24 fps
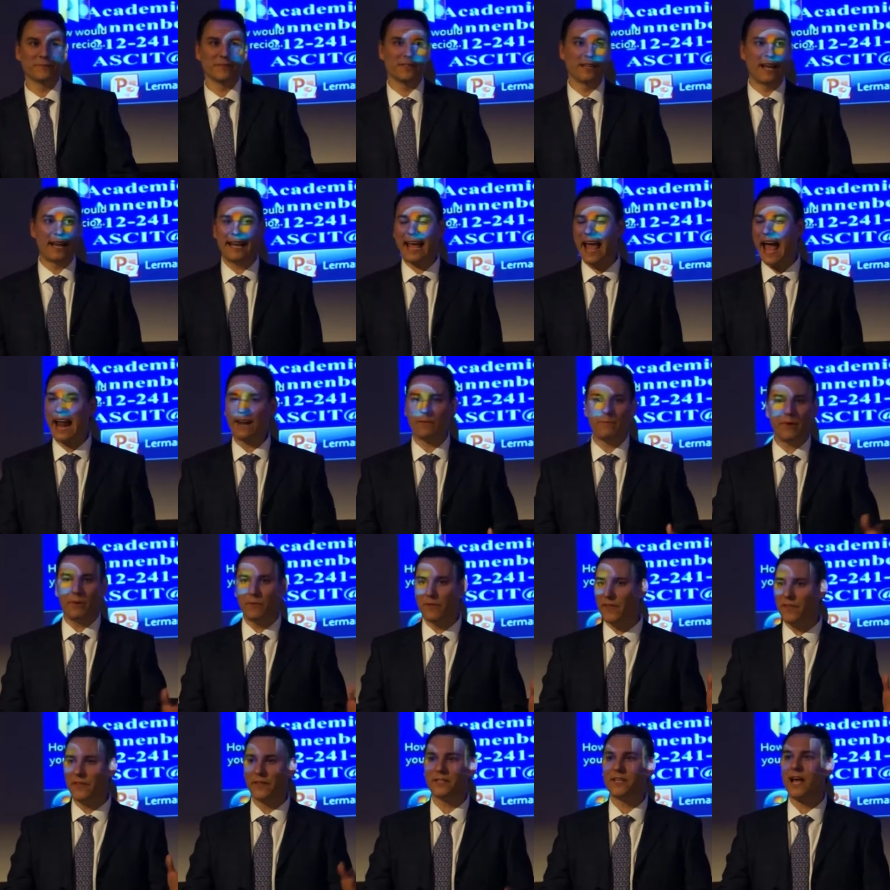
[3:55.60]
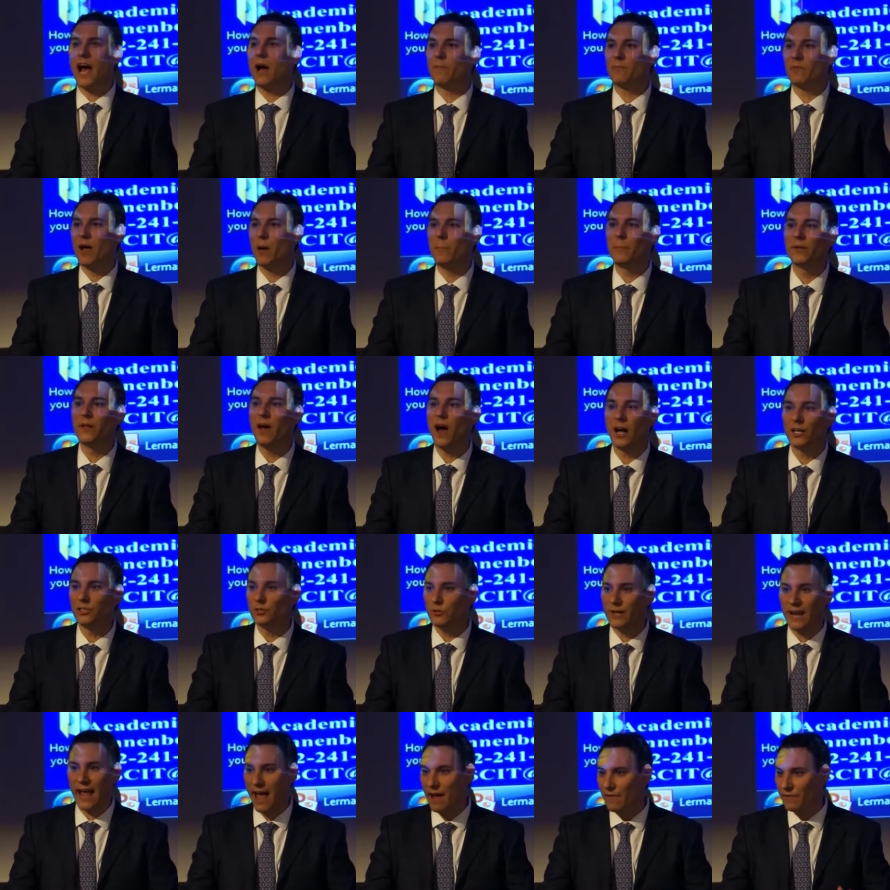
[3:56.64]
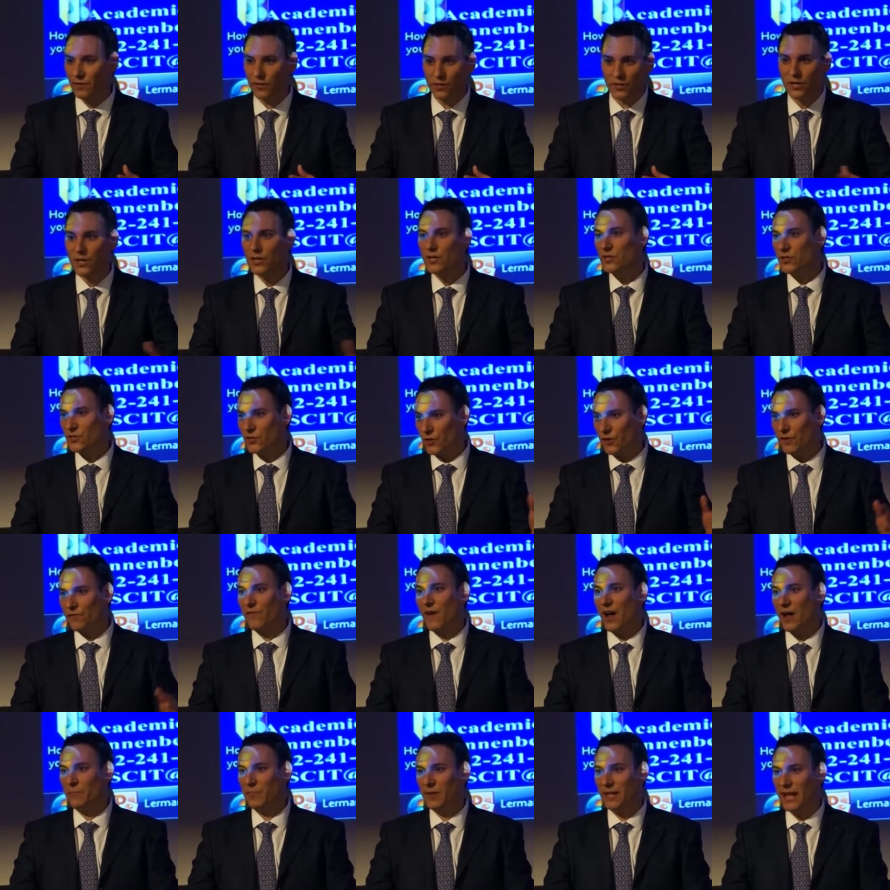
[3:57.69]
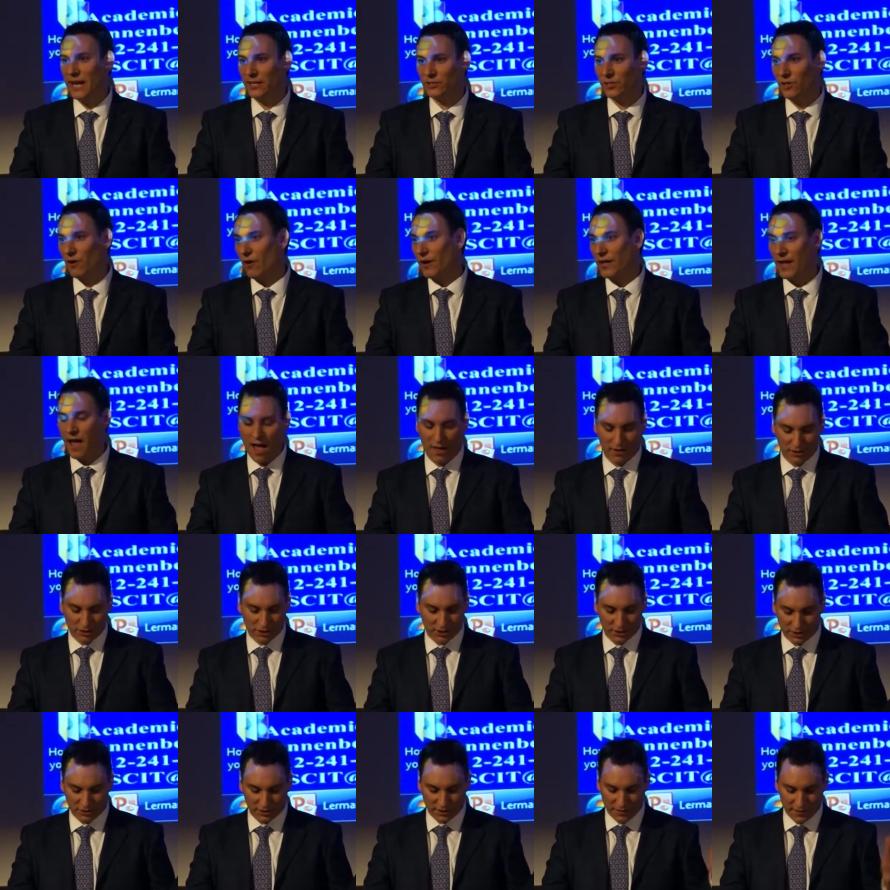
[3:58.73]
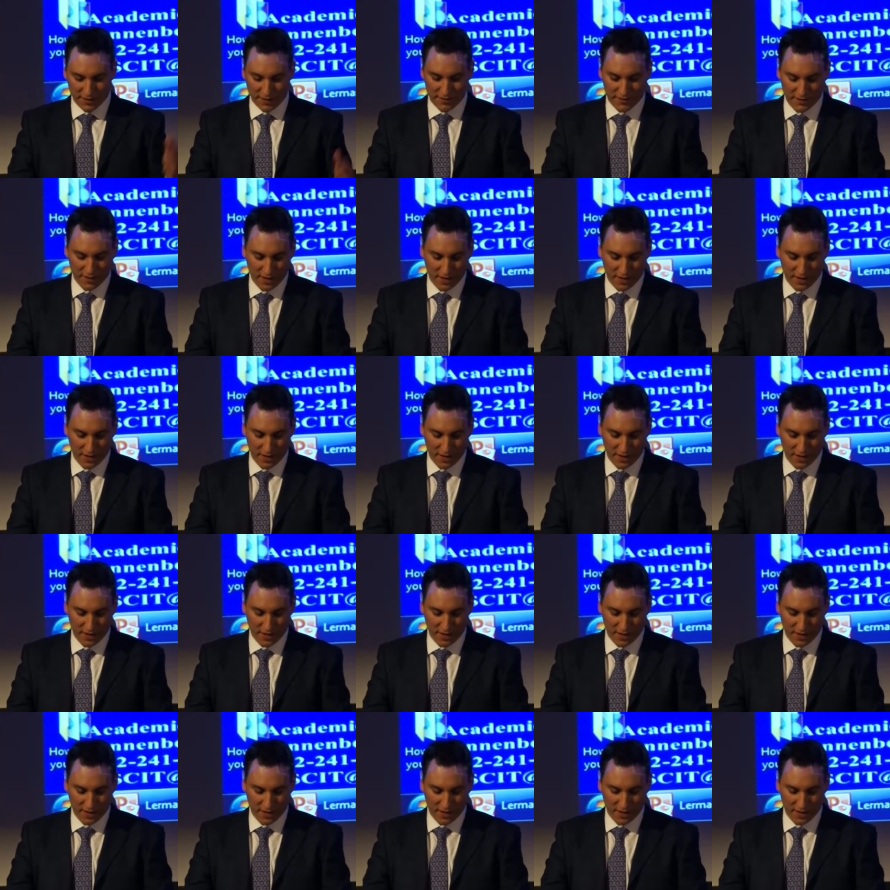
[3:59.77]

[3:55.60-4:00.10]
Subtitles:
Lenny had to be within the top couple of hundred ever certified pediatric cardiologists in the